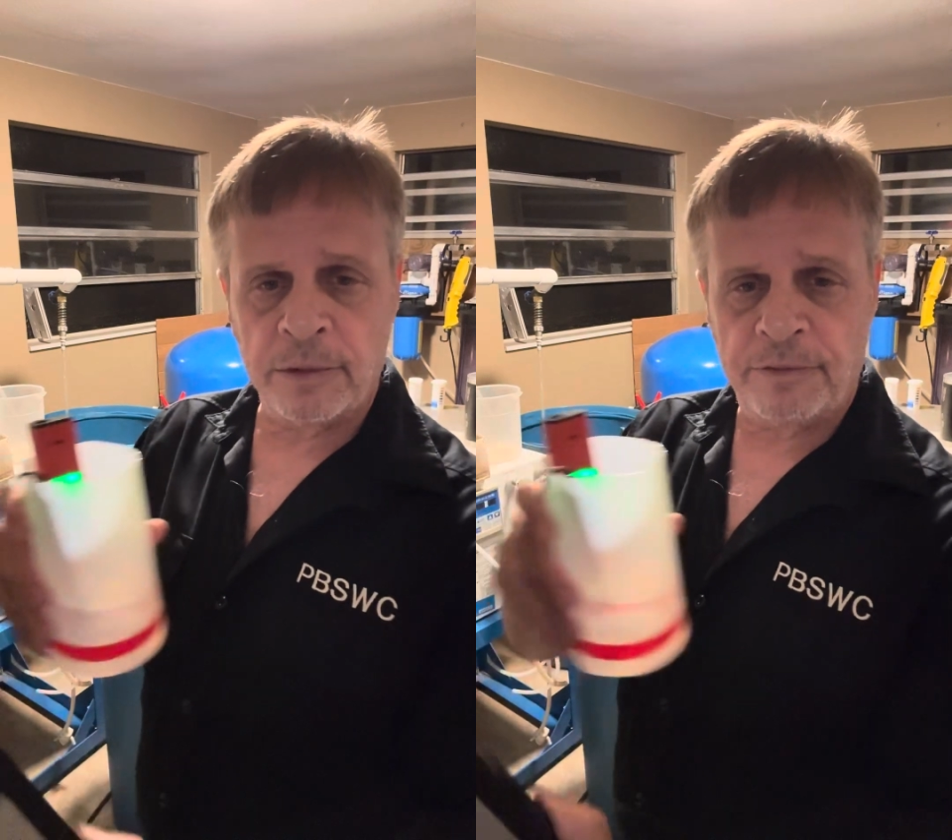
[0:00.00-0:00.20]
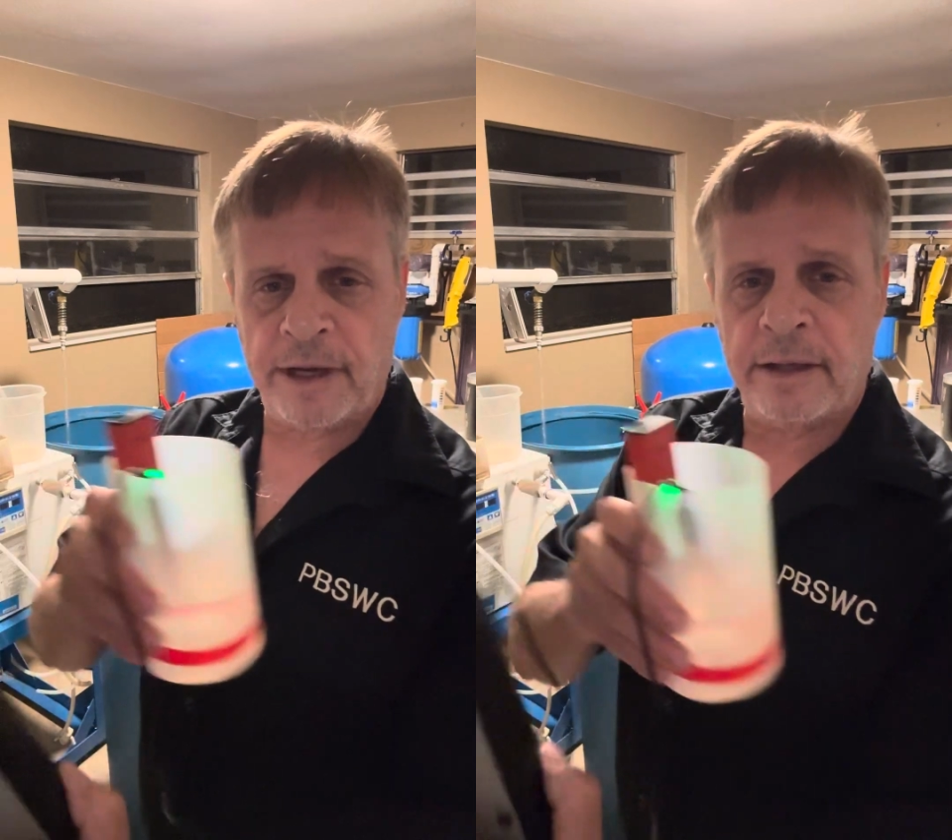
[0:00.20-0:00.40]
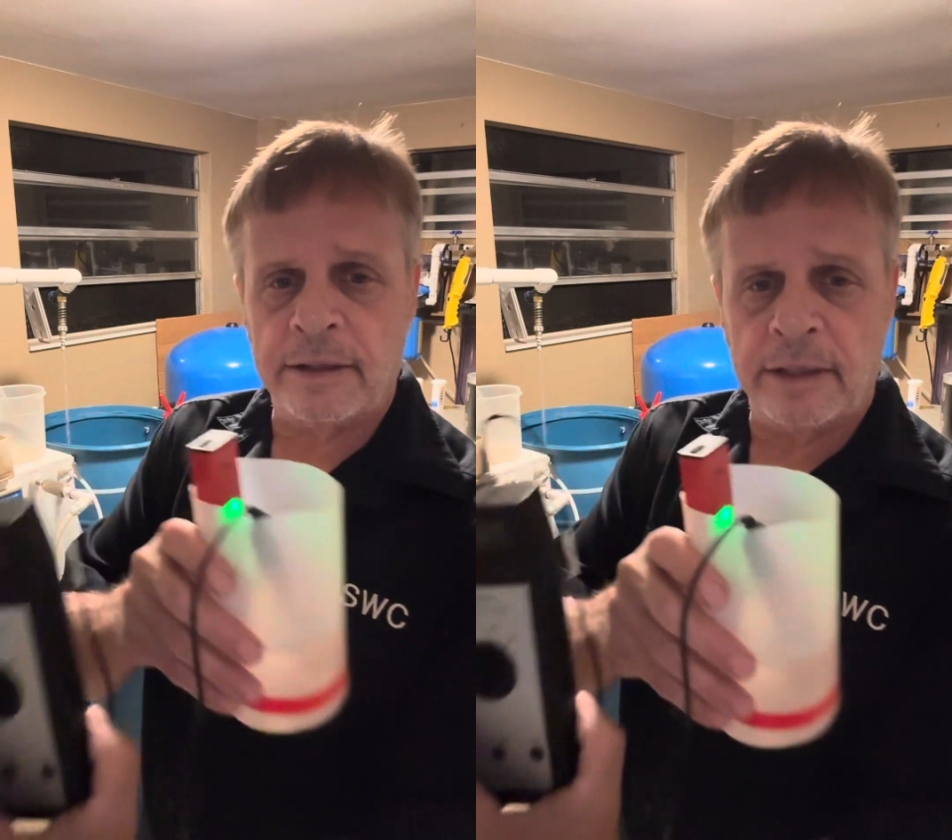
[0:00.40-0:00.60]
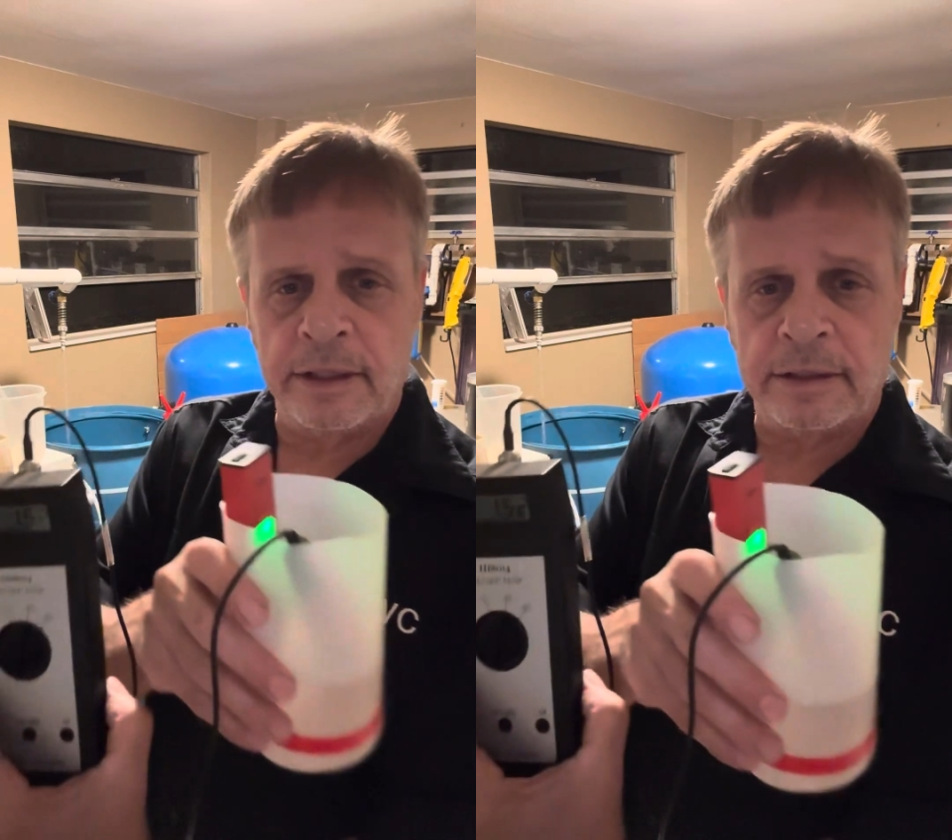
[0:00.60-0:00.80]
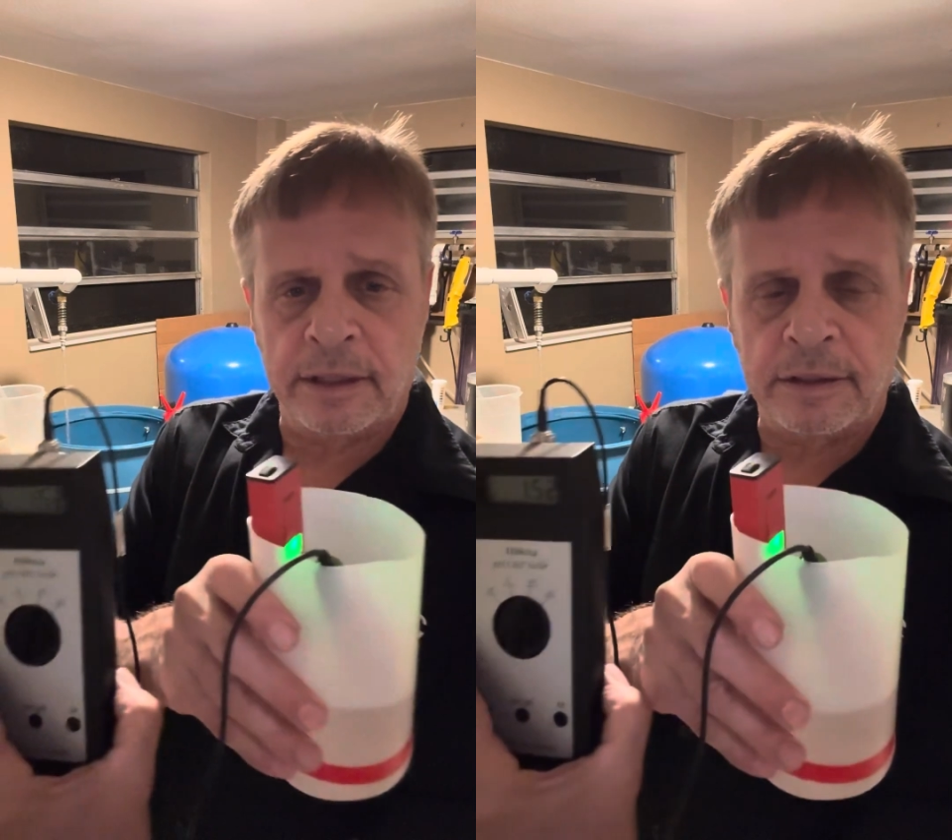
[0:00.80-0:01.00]

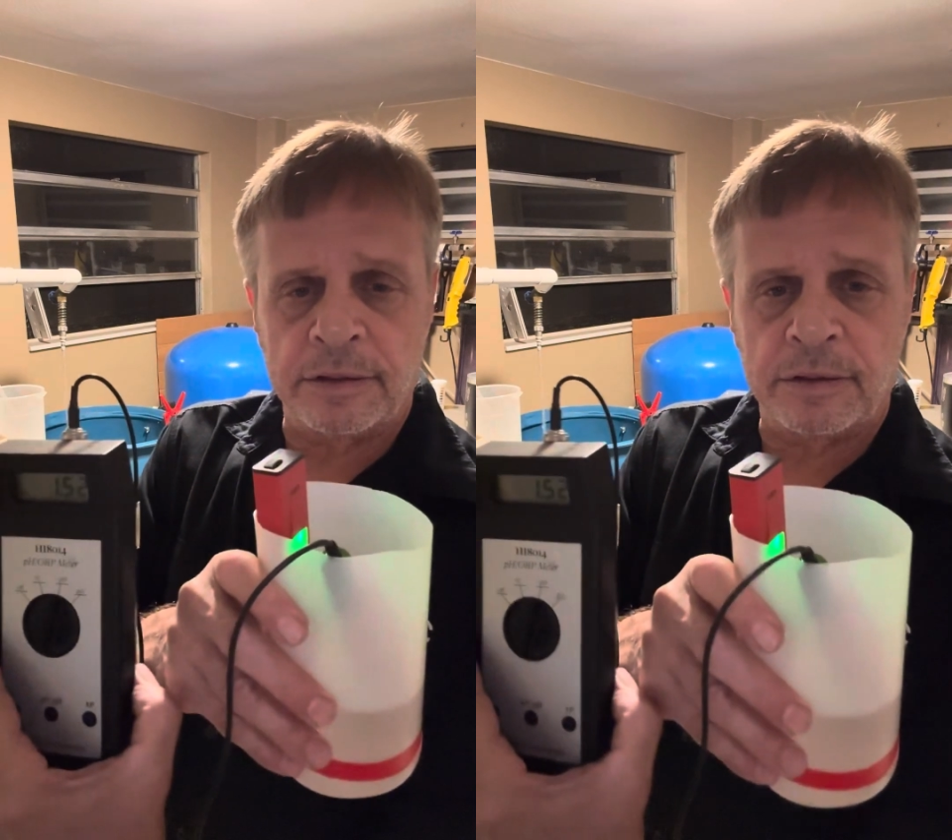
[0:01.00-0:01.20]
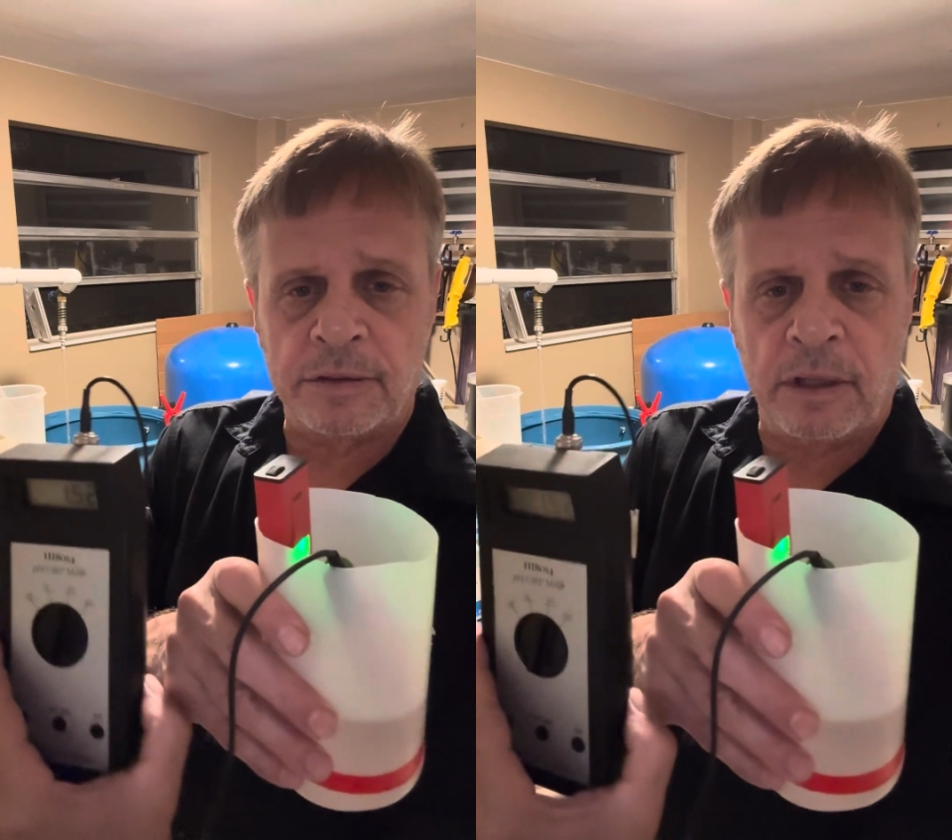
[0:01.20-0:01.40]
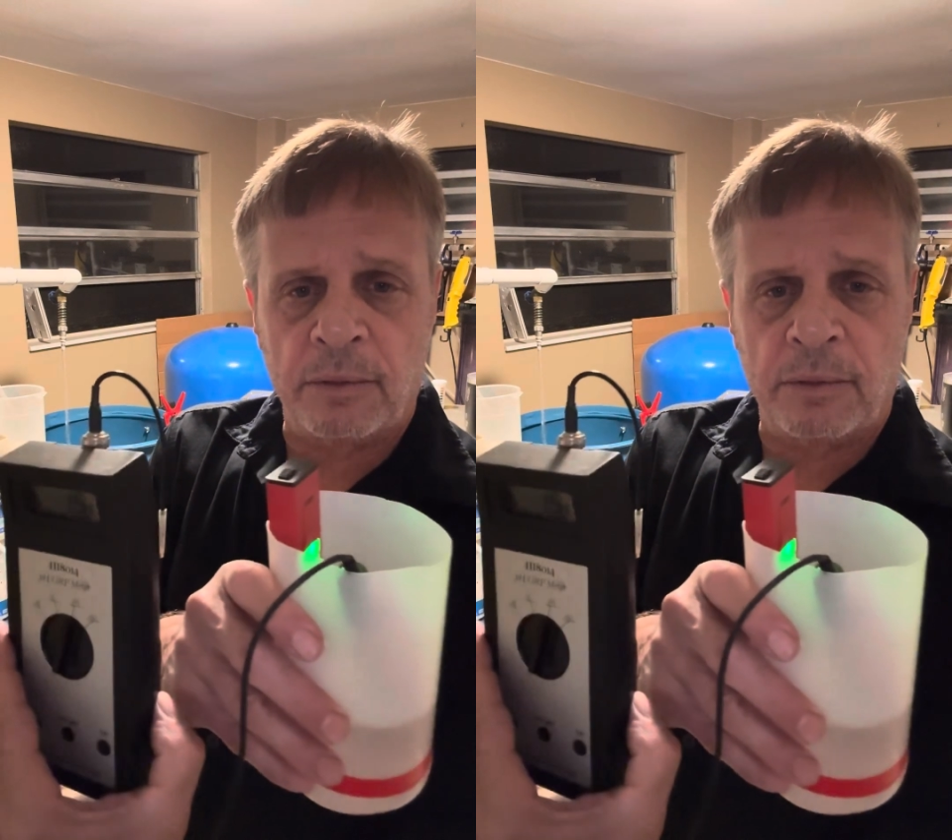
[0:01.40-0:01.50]
validate that this is all